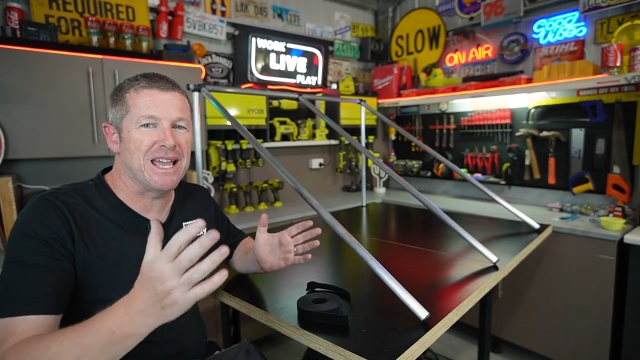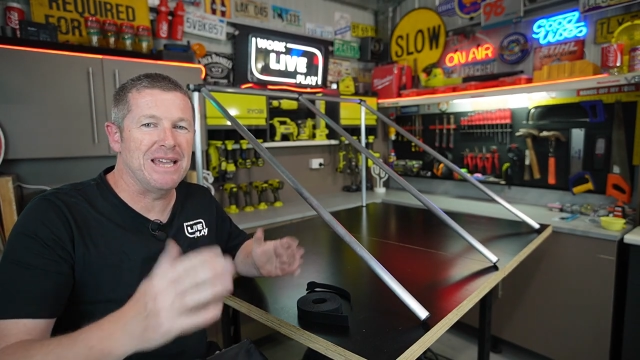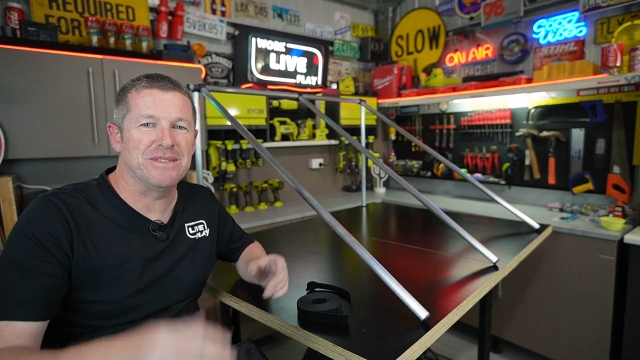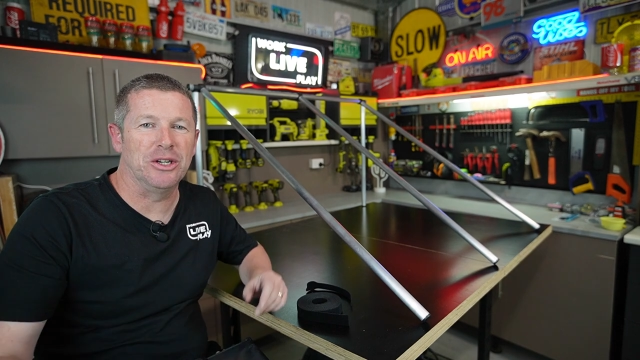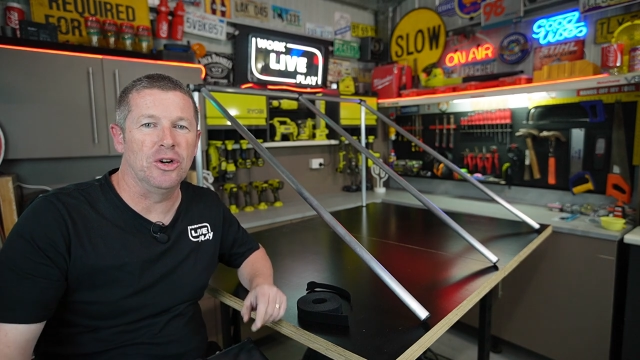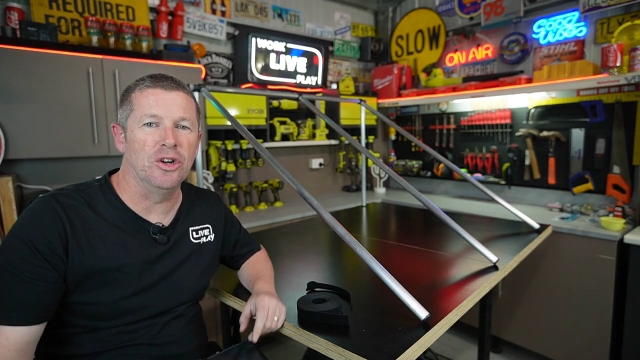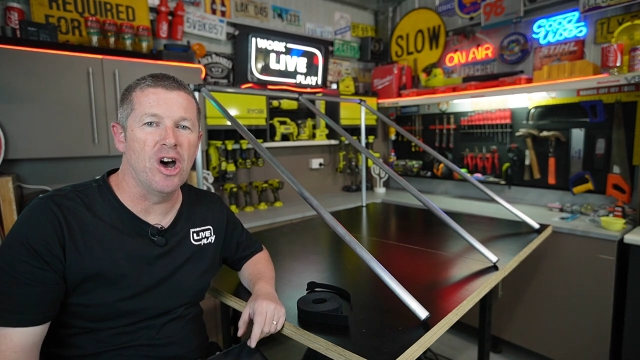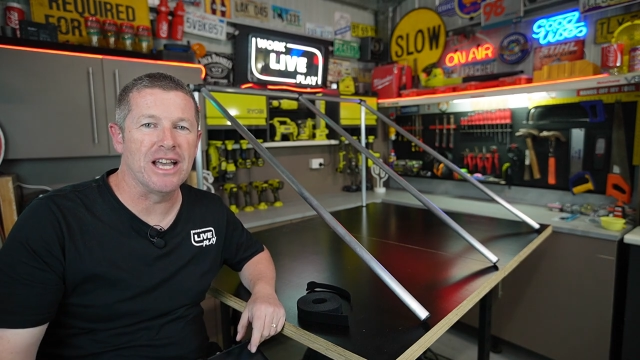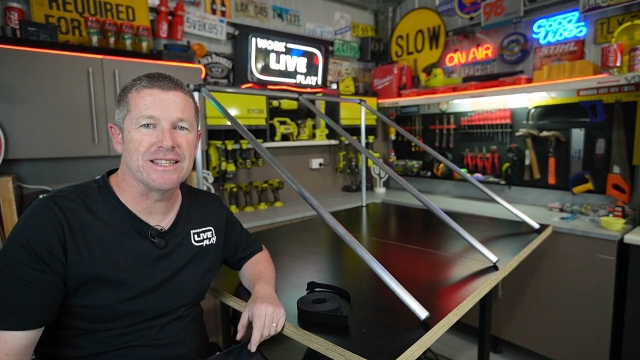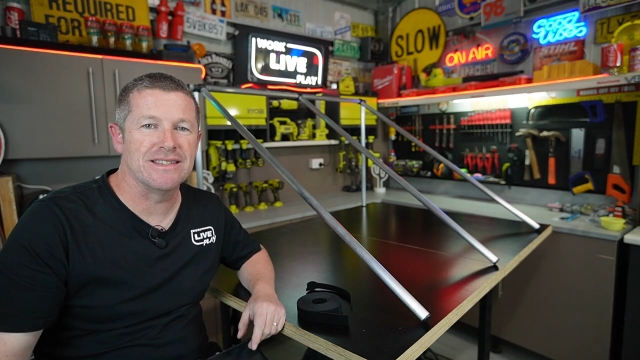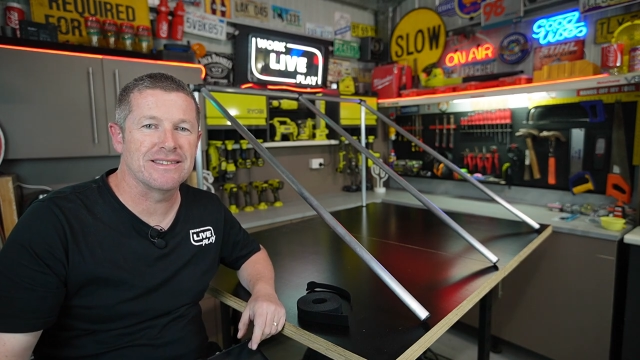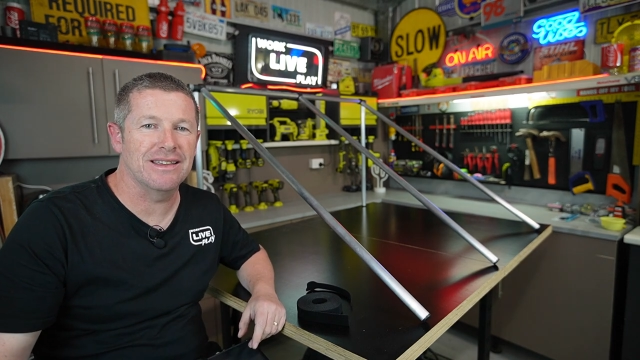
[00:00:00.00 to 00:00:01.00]
keeps it all
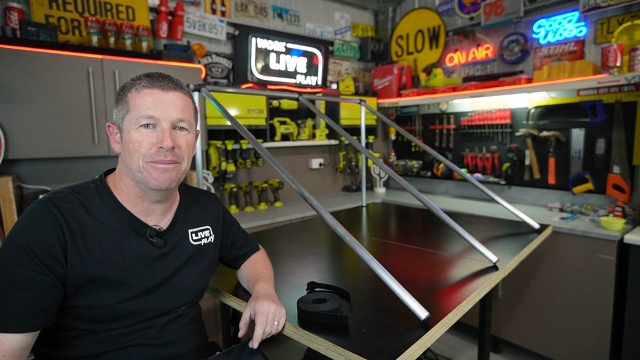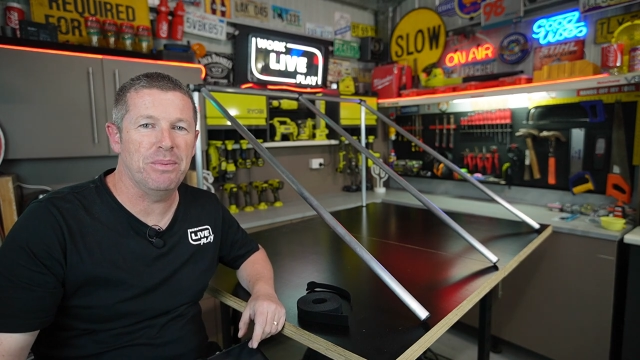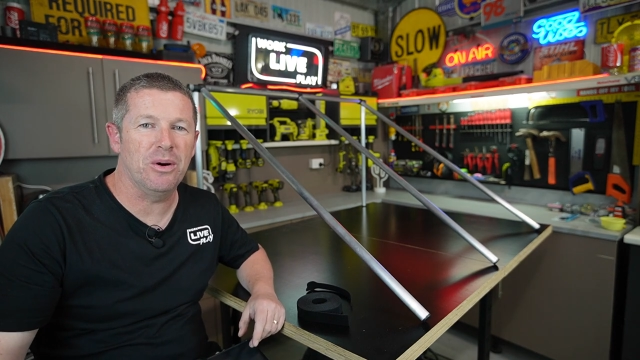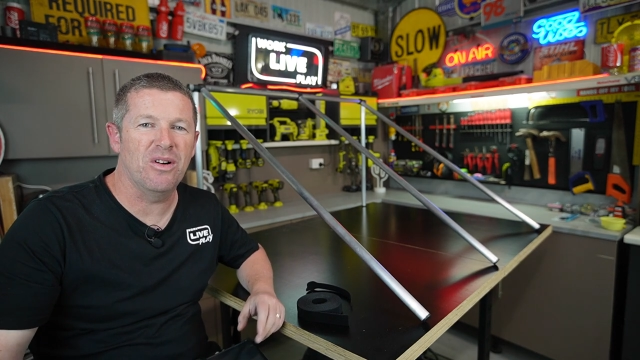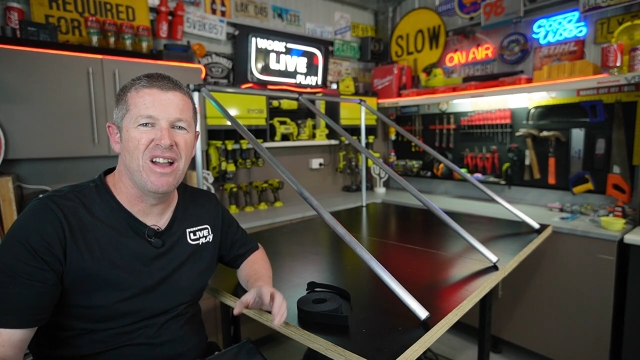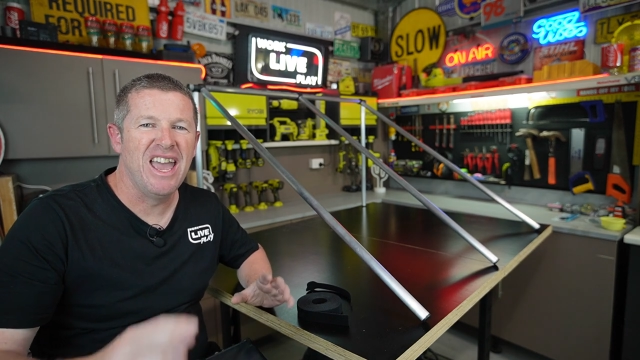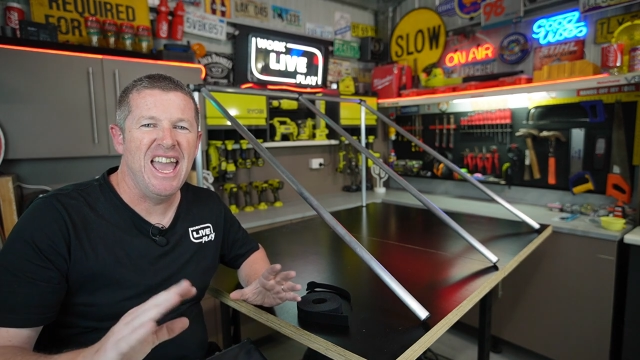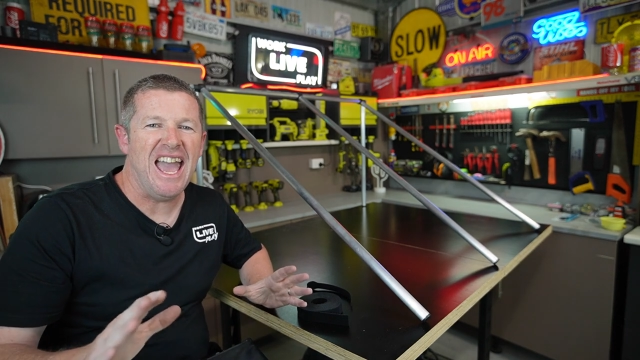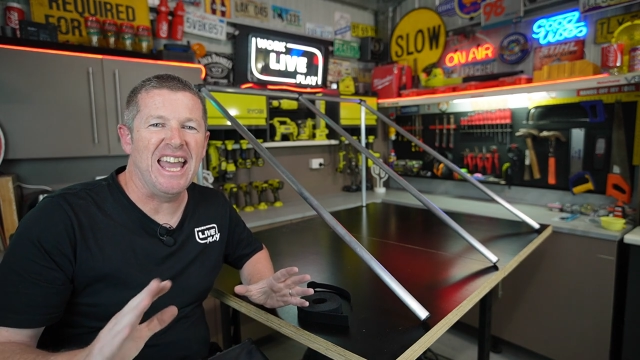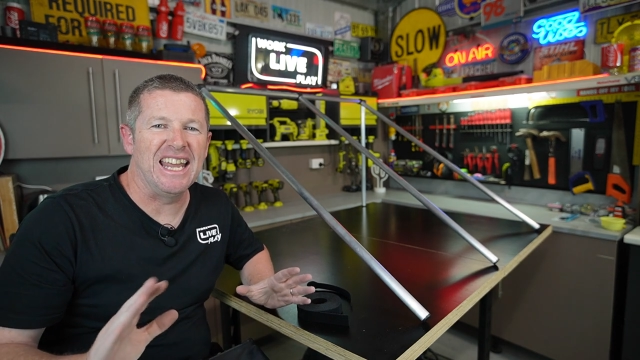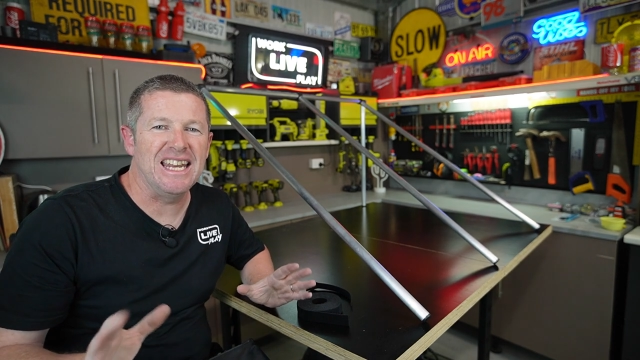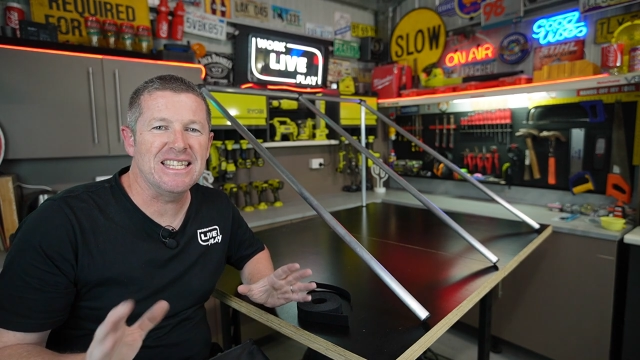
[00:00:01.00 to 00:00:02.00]
nice and simple,
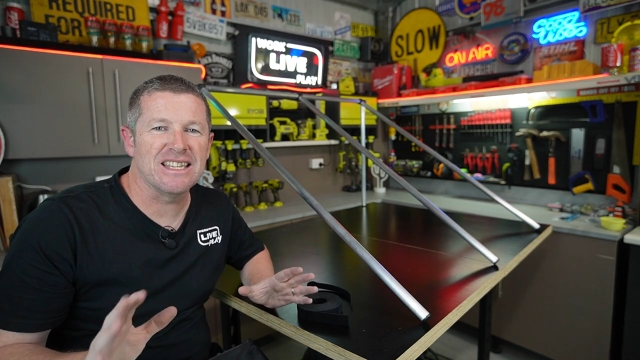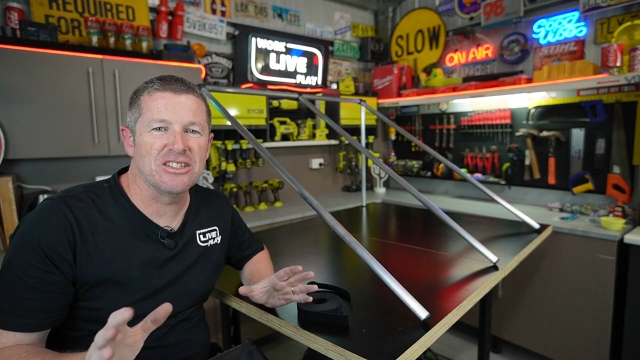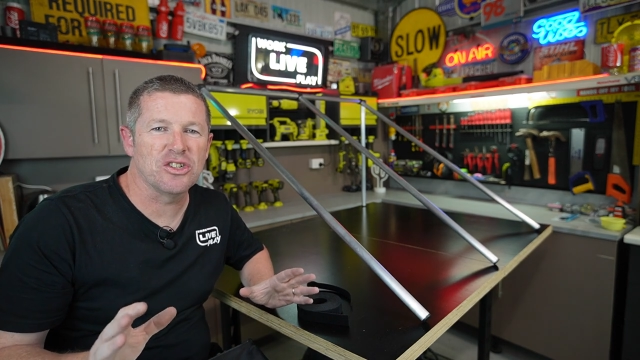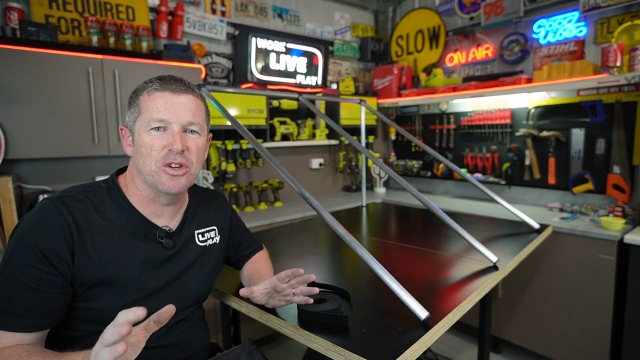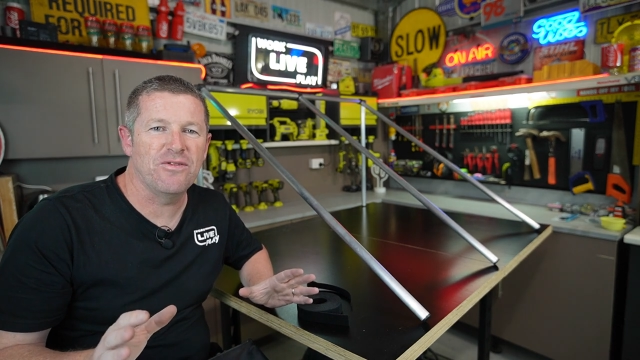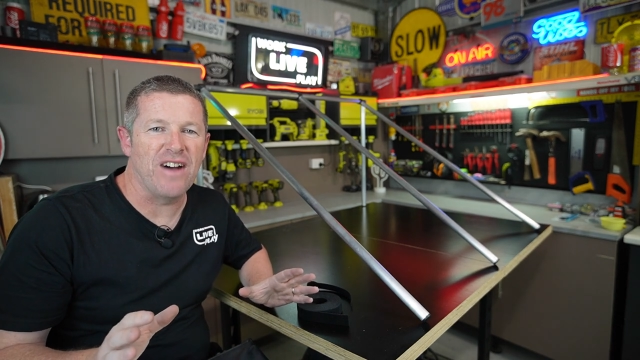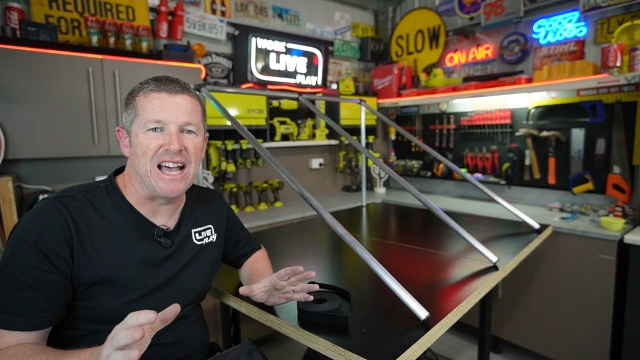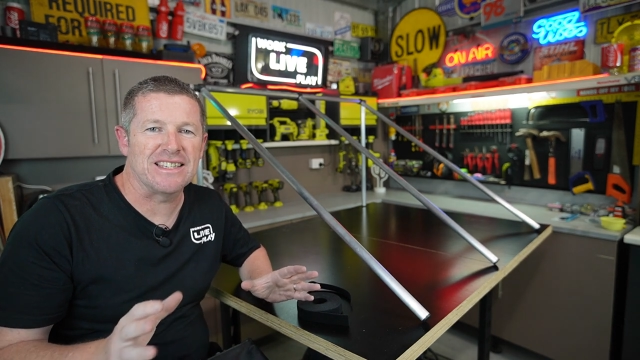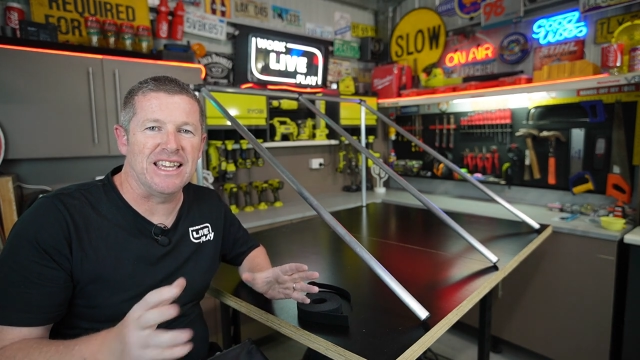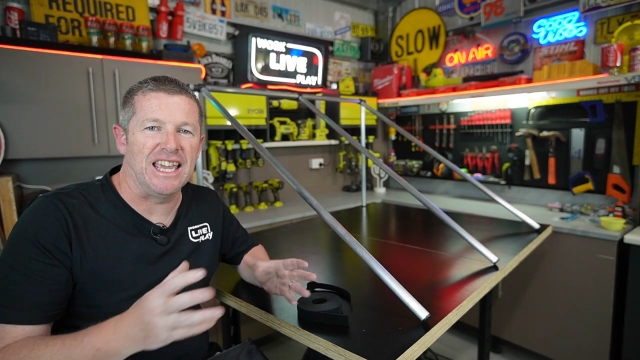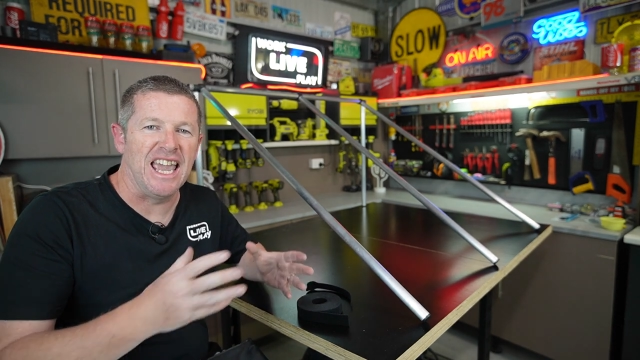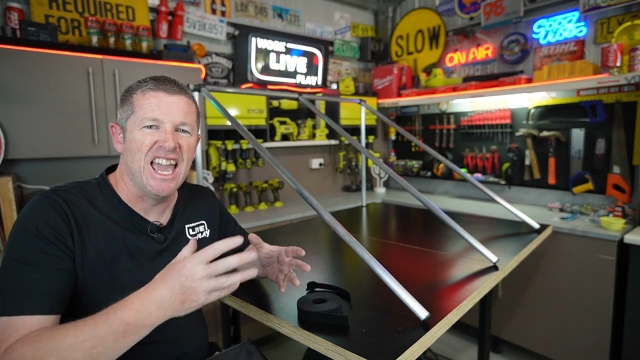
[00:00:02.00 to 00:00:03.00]
and it isn't too
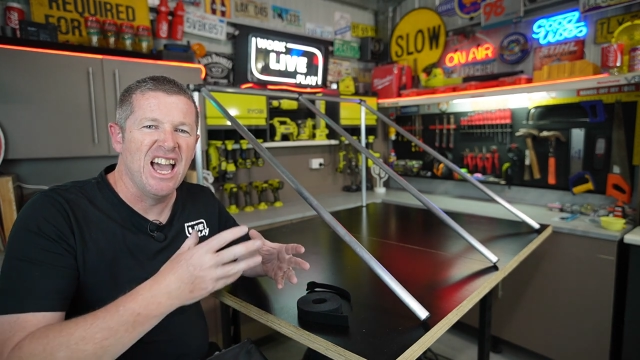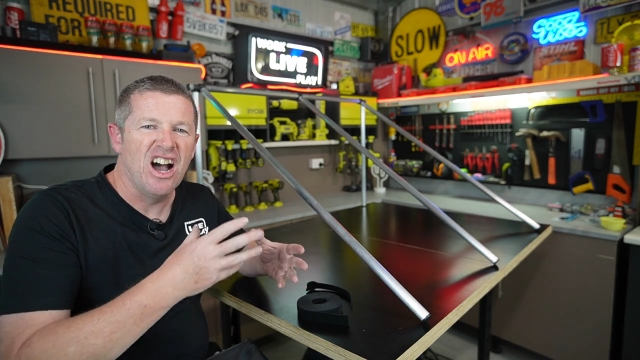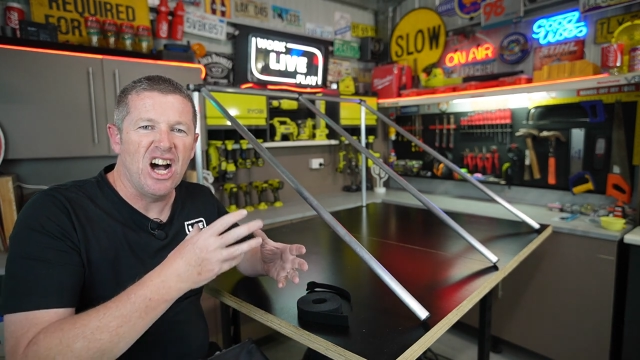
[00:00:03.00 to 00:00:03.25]
fussy.